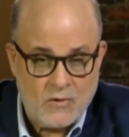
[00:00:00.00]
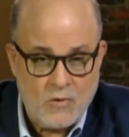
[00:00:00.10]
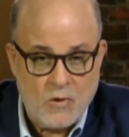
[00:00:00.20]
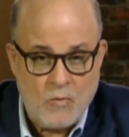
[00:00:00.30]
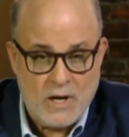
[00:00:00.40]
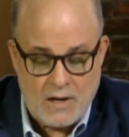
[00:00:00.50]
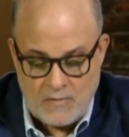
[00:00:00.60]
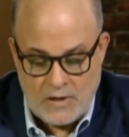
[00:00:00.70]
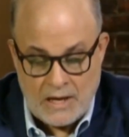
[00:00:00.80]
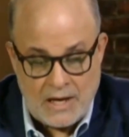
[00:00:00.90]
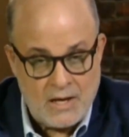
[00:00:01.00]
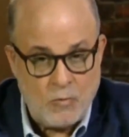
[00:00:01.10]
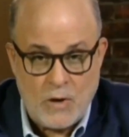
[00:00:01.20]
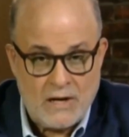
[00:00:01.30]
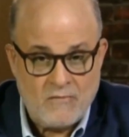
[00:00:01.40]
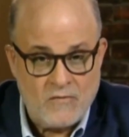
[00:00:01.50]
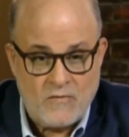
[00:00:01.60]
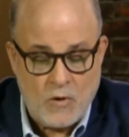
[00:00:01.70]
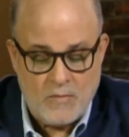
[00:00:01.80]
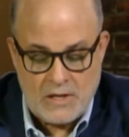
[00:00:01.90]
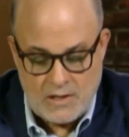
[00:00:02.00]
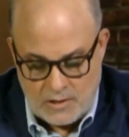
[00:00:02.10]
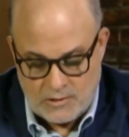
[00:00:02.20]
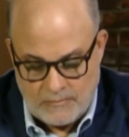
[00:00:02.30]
or whenever, in whatever form it is.